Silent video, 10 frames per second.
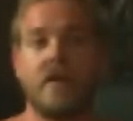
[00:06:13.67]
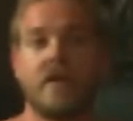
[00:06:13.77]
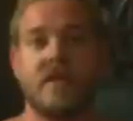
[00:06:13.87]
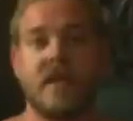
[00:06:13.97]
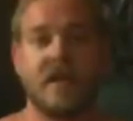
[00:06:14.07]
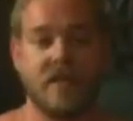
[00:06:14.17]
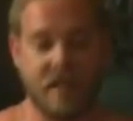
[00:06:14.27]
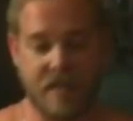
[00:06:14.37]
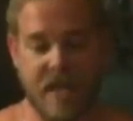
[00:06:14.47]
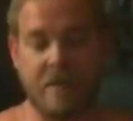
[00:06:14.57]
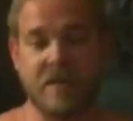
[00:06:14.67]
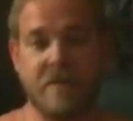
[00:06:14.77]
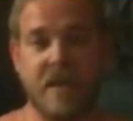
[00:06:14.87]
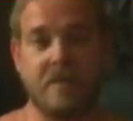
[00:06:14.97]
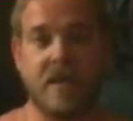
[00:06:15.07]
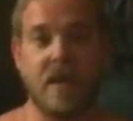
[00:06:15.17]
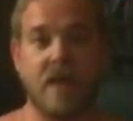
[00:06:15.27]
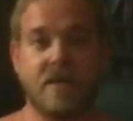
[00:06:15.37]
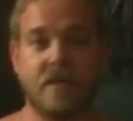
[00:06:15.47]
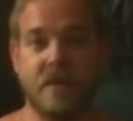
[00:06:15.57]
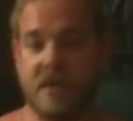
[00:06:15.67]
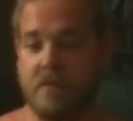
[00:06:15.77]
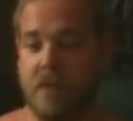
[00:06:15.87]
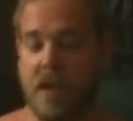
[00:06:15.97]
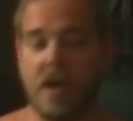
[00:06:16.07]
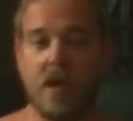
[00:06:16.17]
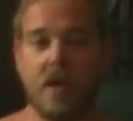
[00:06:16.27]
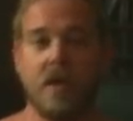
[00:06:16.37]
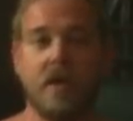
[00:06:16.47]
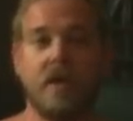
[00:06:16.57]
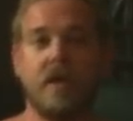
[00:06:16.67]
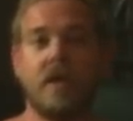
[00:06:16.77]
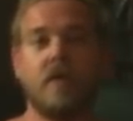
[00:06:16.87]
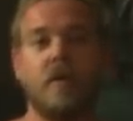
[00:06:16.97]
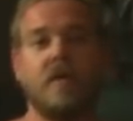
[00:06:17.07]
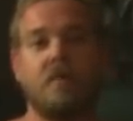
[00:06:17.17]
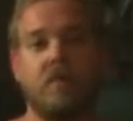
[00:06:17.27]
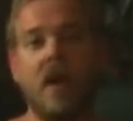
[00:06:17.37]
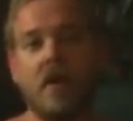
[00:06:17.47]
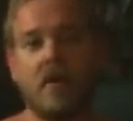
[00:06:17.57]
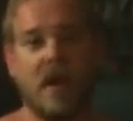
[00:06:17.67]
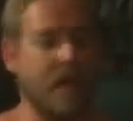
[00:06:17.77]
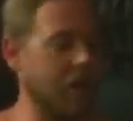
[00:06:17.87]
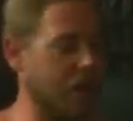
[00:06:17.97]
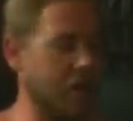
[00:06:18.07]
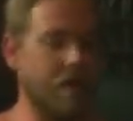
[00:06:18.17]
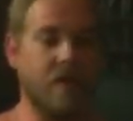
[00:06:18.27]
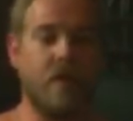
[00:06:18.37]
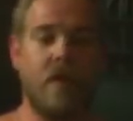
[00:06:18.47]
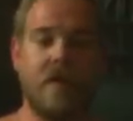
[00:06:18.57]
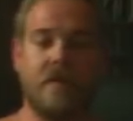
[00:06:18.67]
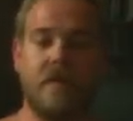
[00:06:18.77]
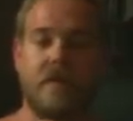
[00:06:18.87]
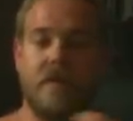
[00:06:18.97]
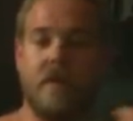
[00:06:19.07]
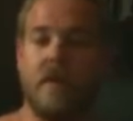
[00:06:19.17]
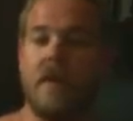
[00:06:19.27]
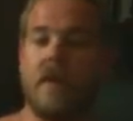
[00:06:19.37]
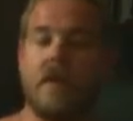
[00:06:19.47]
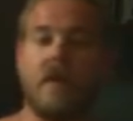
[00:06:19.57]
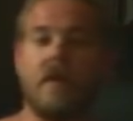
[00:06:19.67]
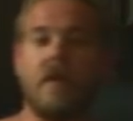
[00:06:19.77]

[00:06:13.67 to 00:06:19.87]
6. This camera's making me nuts with the blur, with the blurring and the noises and the no.